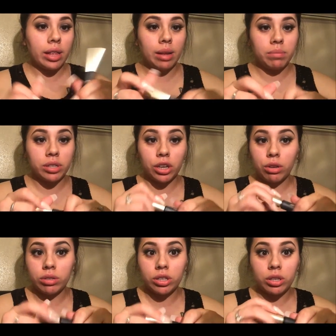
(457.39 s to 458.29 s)
and I'm just going
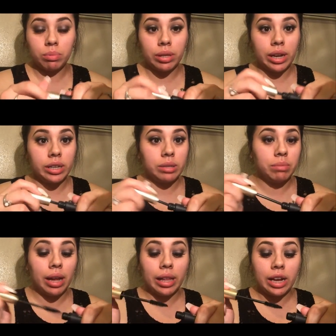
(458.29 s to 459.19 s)
to use this to blend
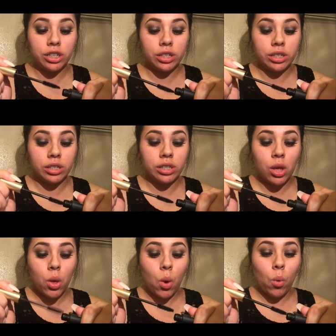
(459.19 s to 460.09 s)
my lashes
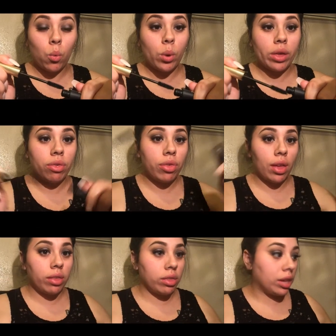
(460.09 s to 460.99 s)
with
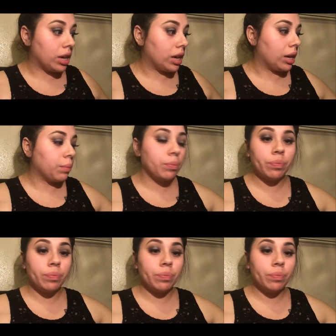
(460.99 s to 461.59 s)
the